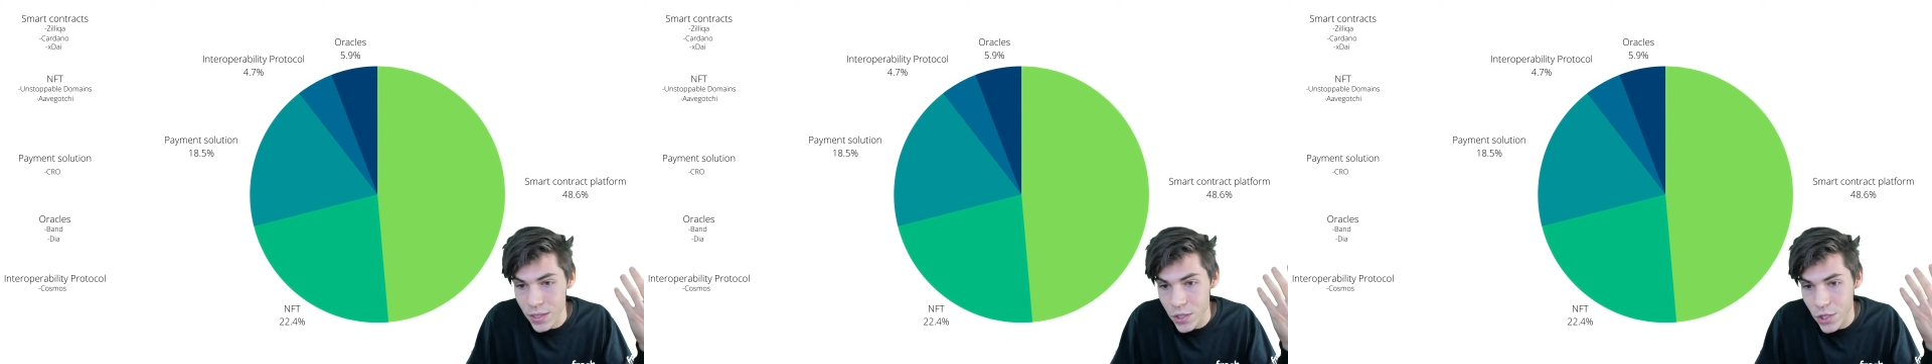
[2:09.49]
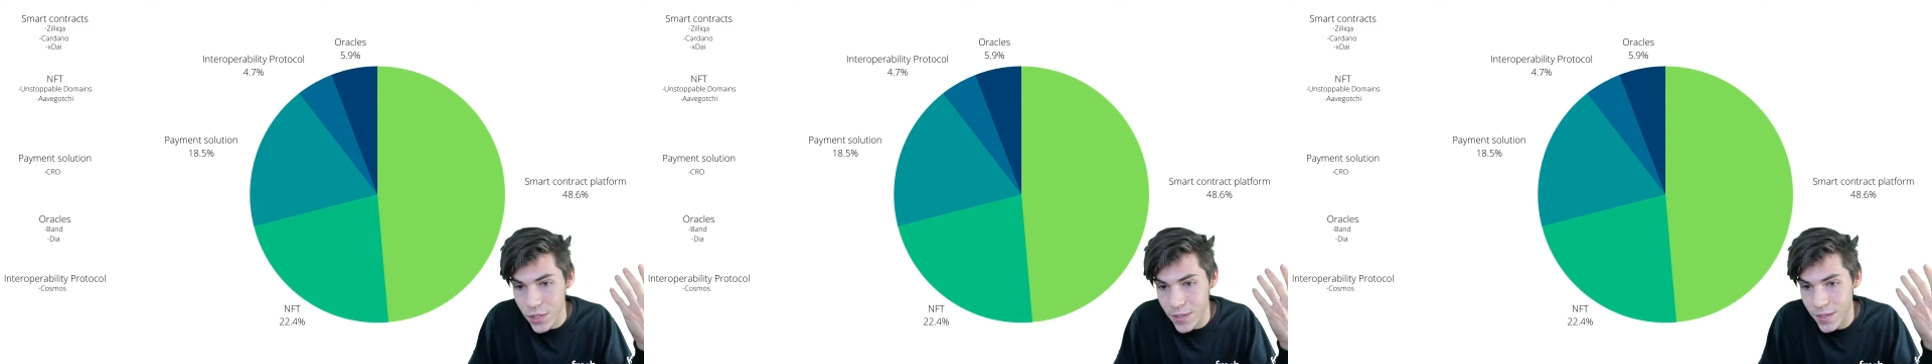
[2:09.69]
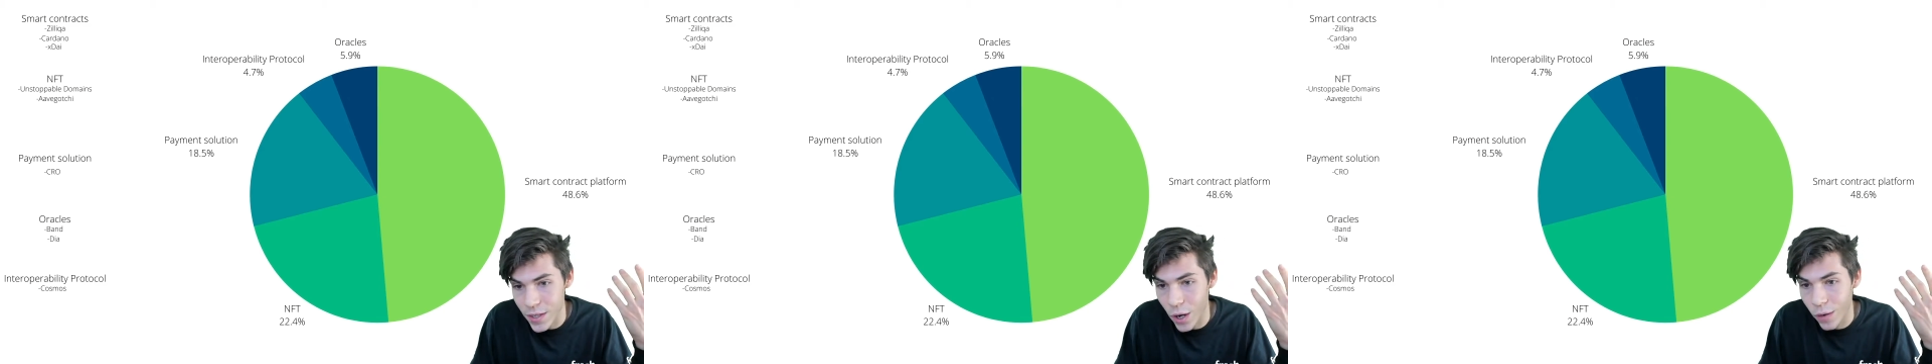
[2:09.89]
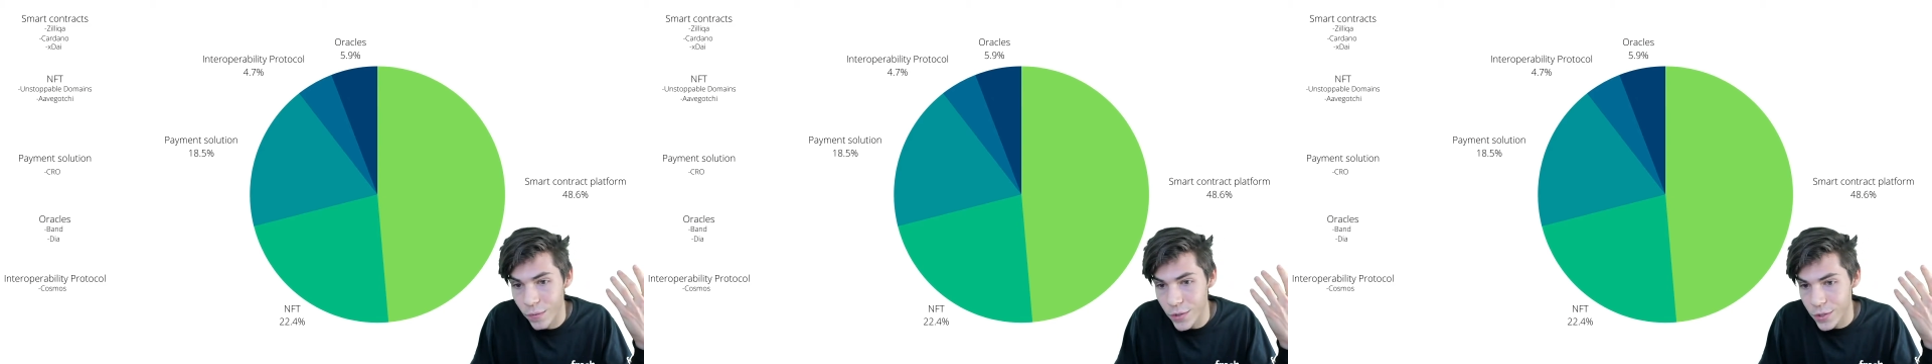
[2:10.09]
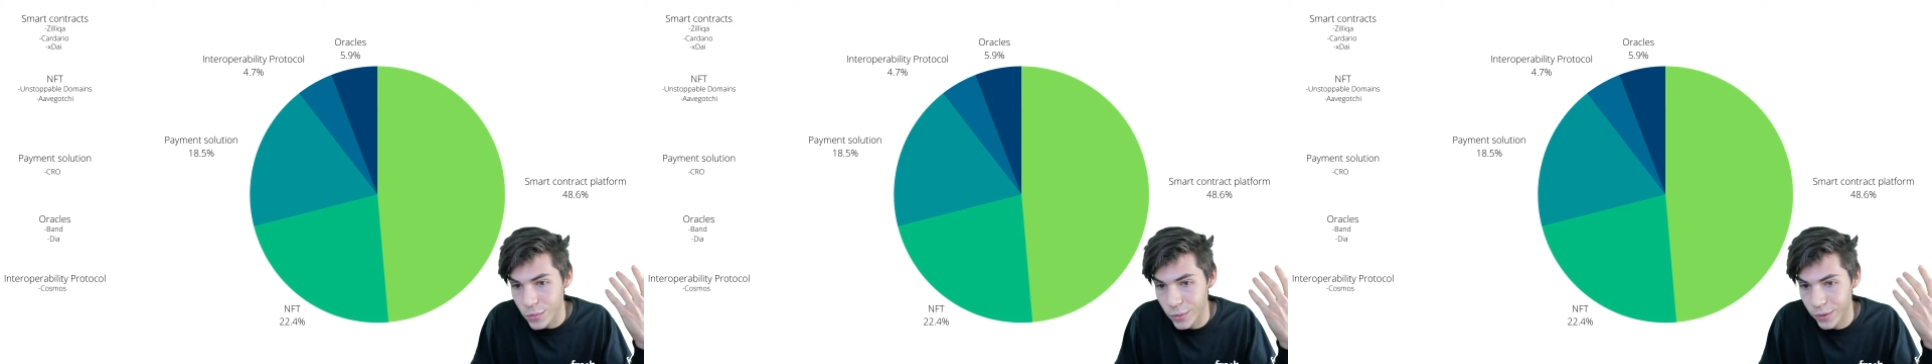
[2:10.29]
just an
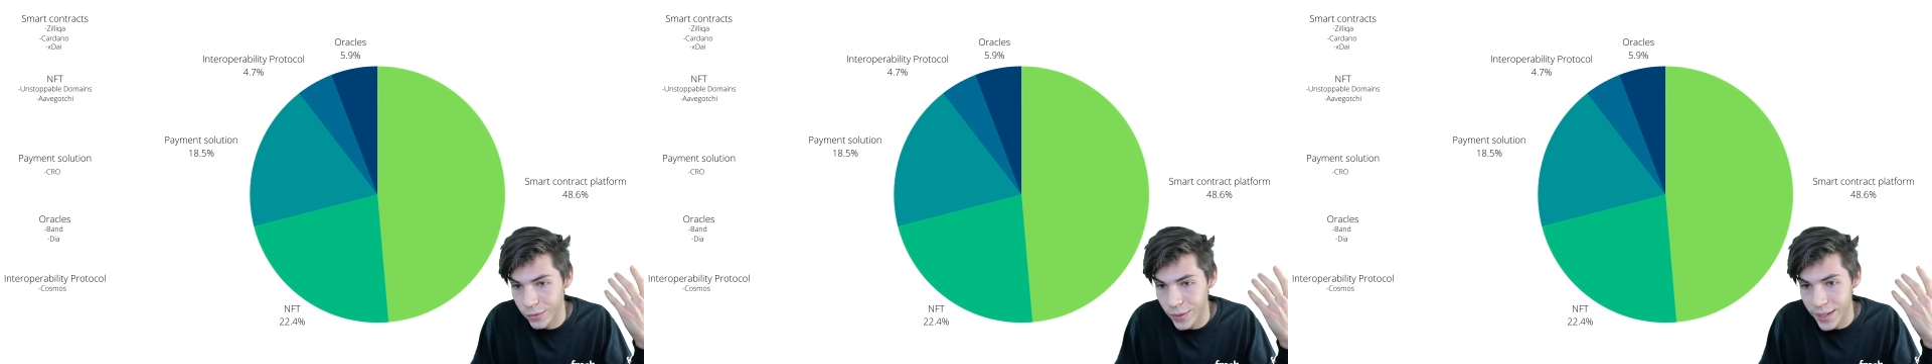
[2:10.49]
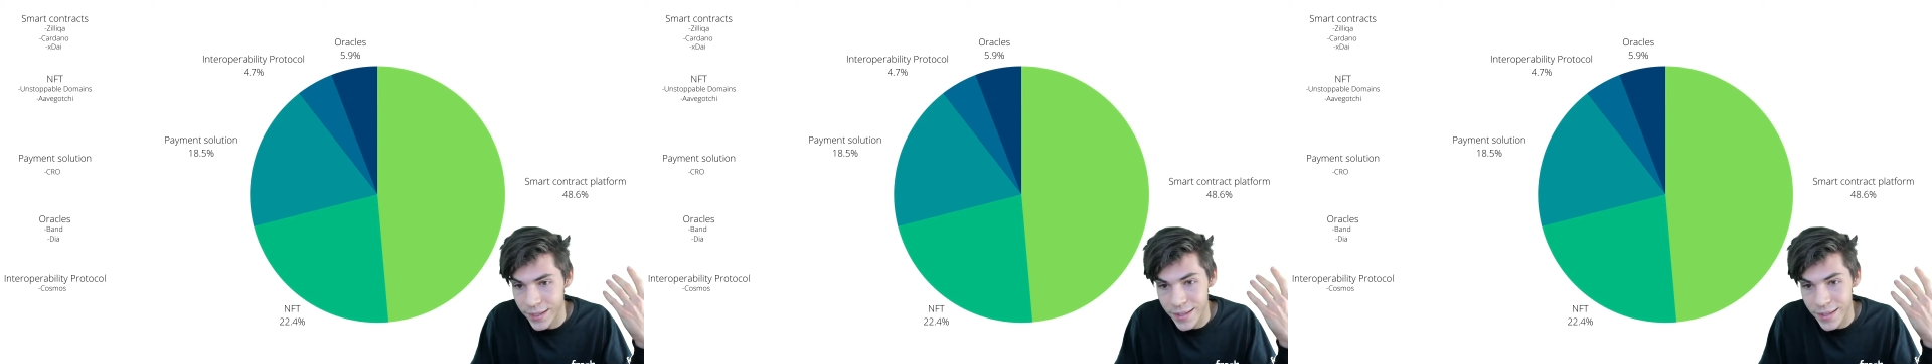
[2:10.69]
obvious one, right?